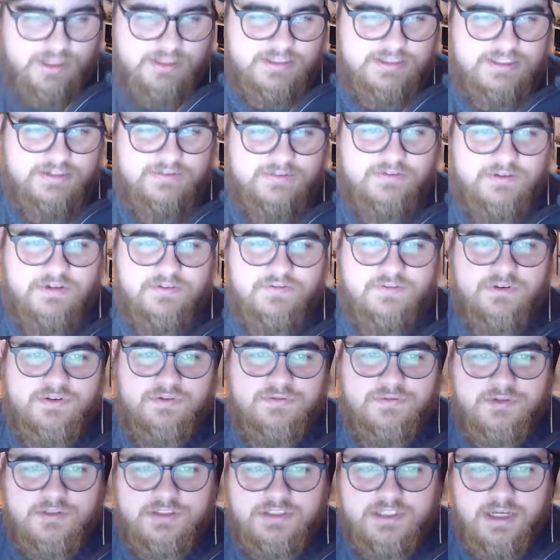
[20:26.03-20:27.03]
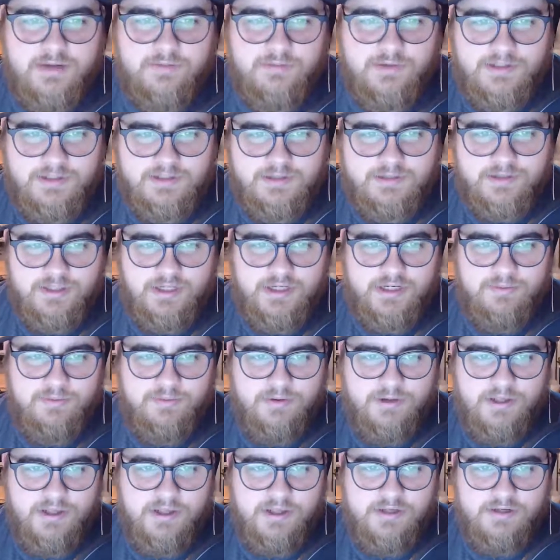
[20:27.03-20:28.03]
TV for the first time yesterday to
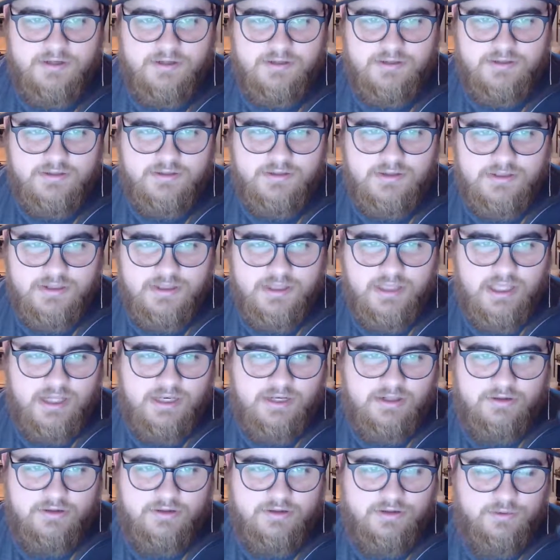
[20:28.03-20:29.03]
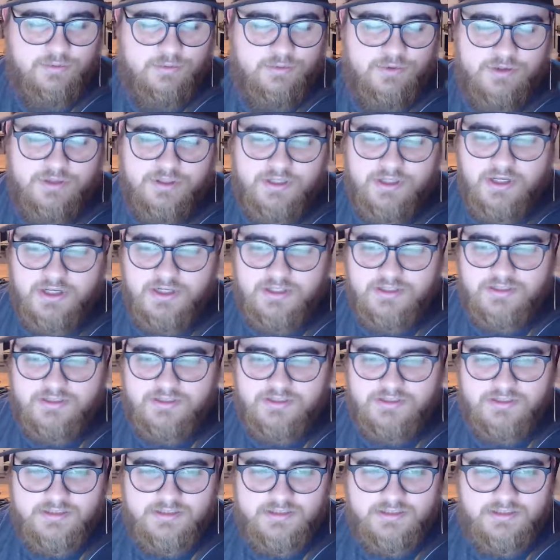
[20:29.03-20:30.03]
play it, and it looked really
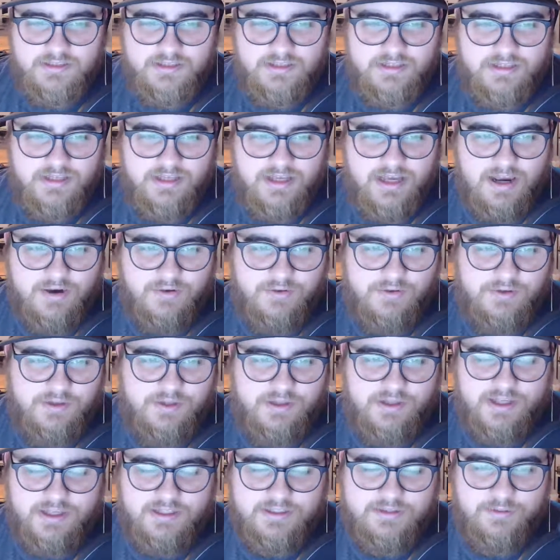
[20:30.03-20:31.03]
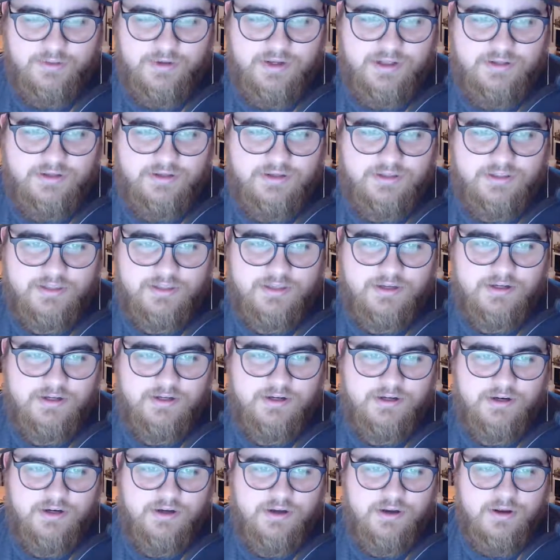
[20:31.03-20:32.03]
nice. I really liked the way it looked there.
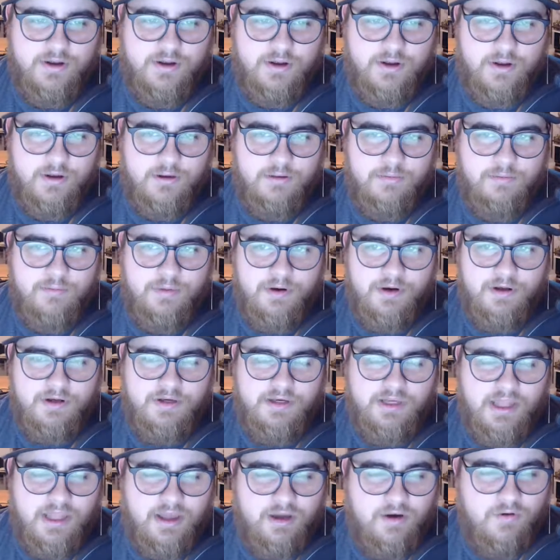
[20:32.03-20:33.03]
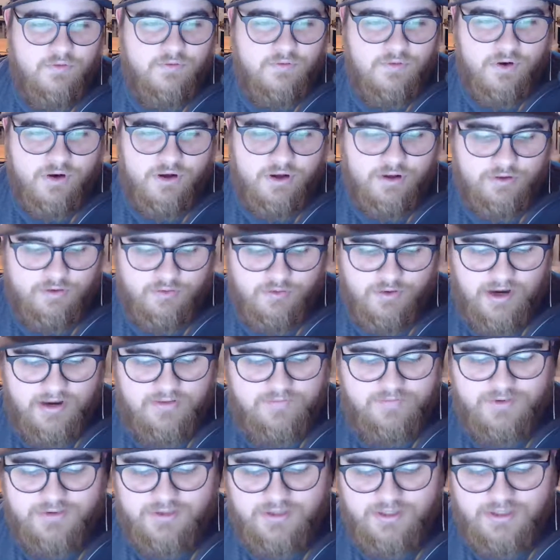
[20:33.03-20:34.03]
But yeah, overall,
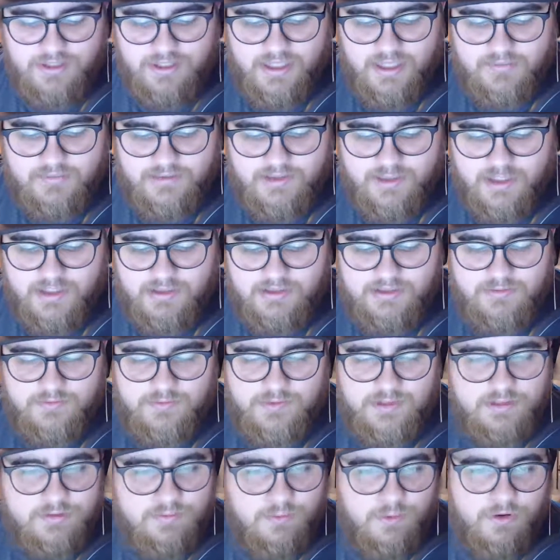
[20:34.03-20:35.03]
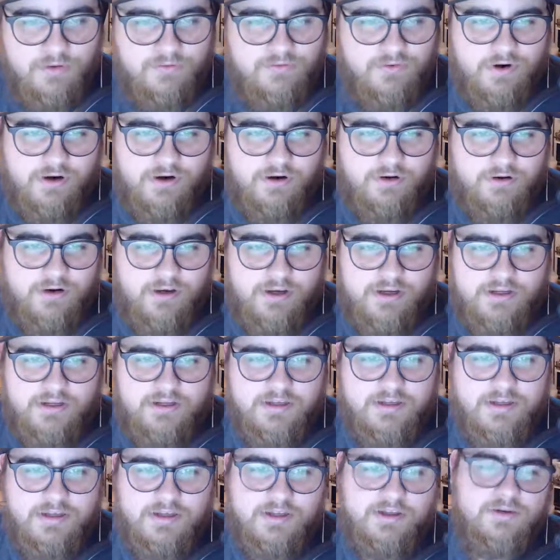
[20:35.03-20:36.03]
graphically, the game's awesome. It's more Far Cry,
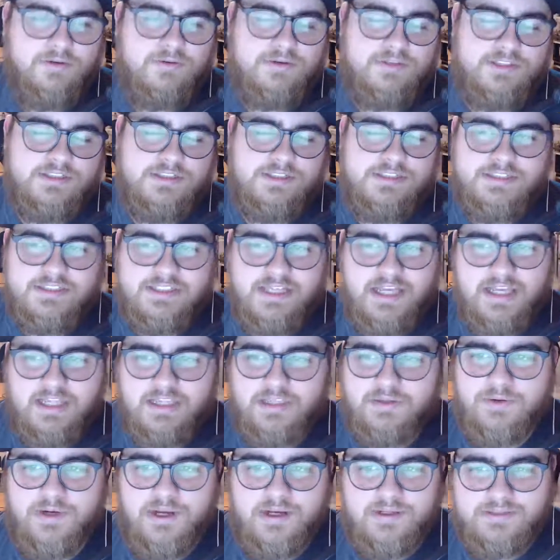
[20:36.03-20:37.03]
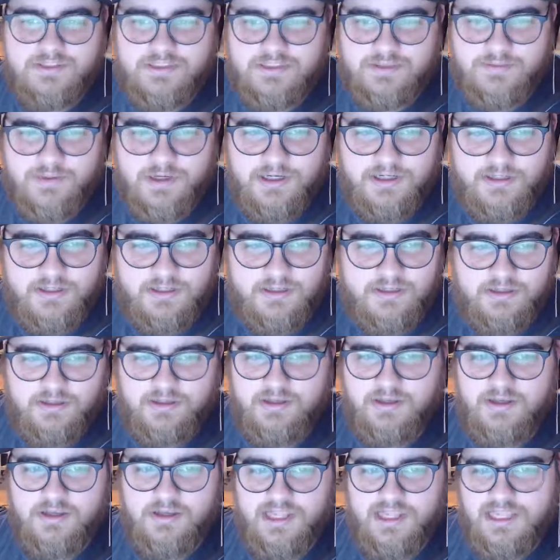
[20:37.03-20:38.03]
which is exactly what I was expecting.
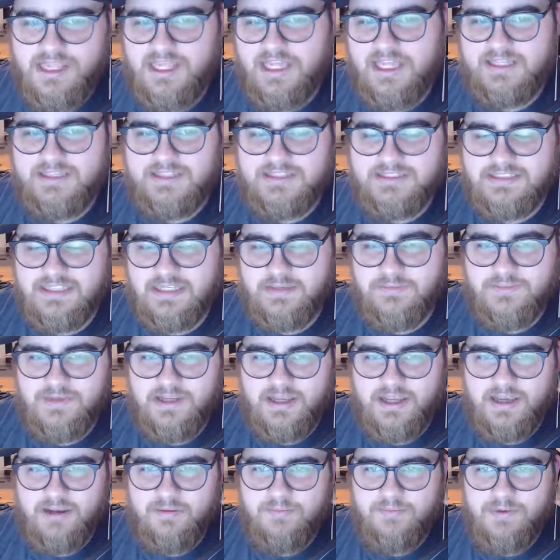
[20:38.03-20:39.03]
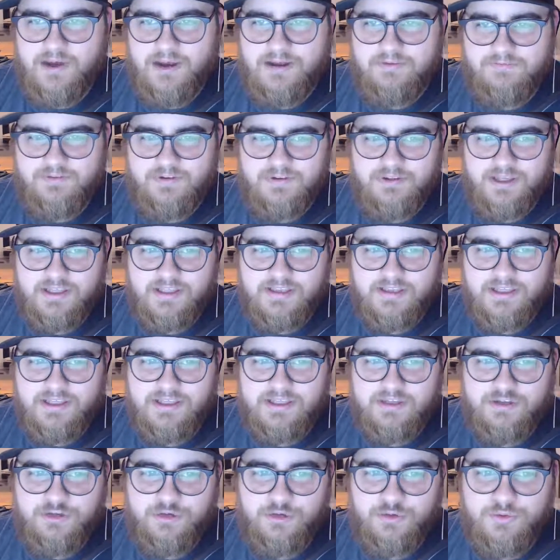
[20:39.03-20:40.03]
At the same time, I feel like they
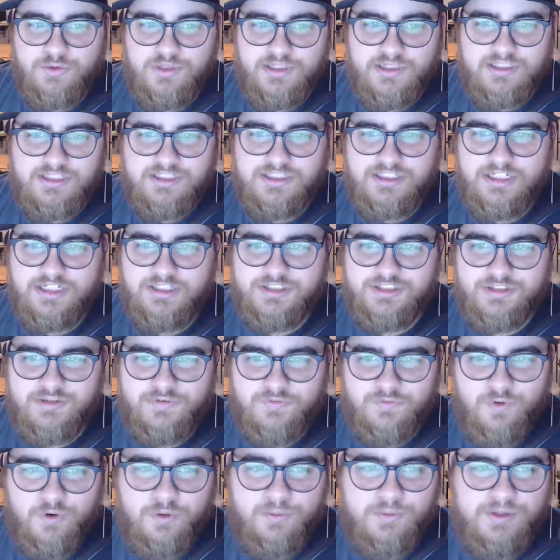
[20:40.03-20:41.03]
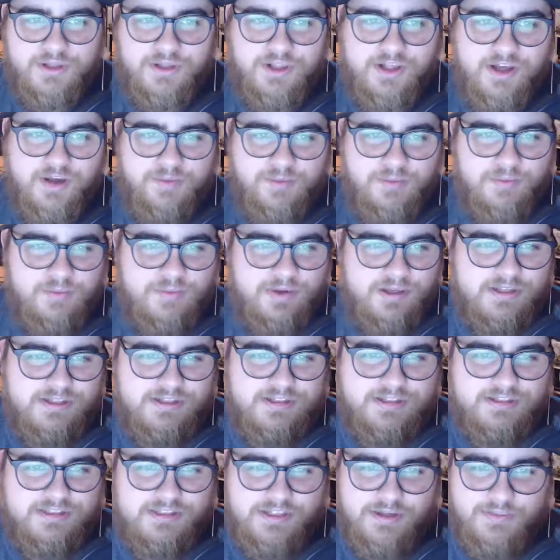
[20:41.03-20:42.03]
do need to change their formula up a bit
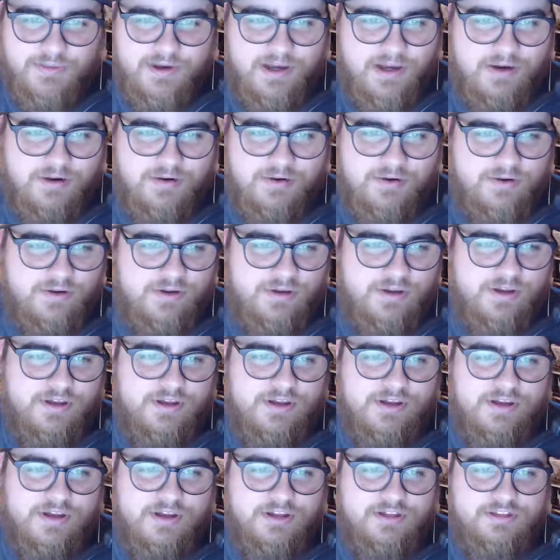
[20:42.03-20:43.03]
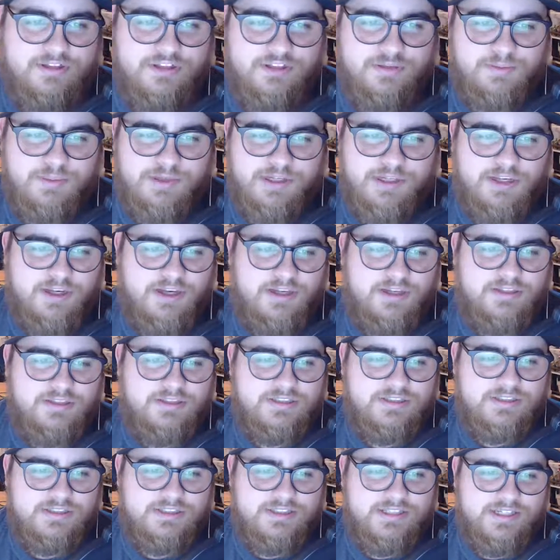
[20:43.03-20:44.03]
somehow, just
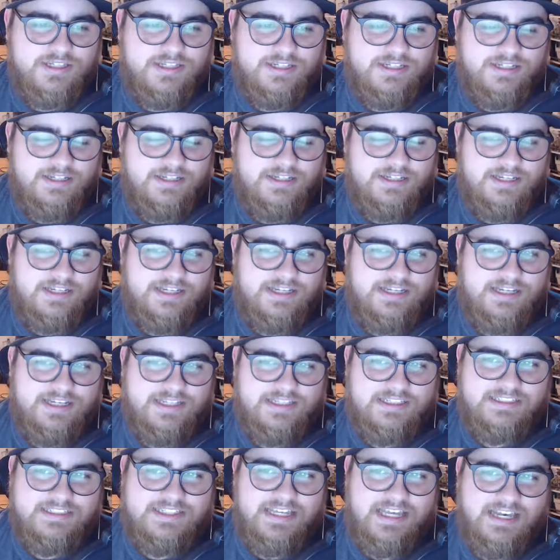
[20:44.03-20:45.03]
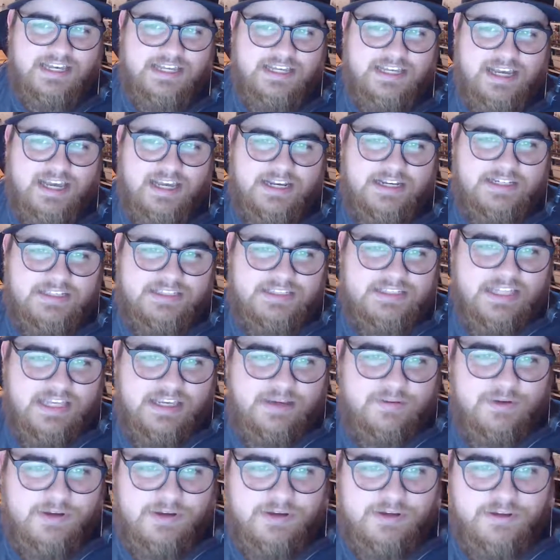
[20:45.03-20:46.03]
because it is getting kind of
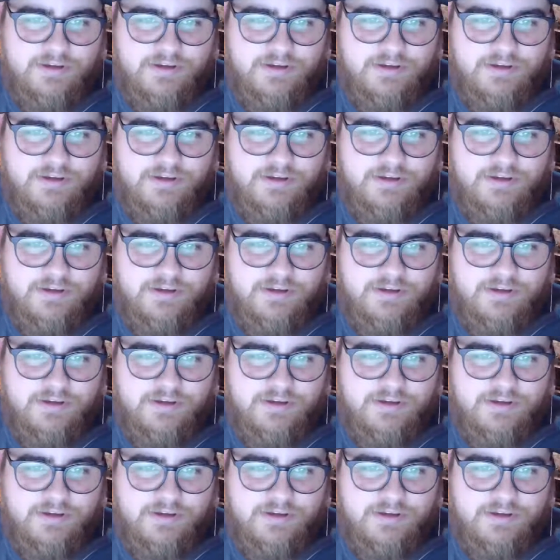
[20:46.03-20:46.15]
samey,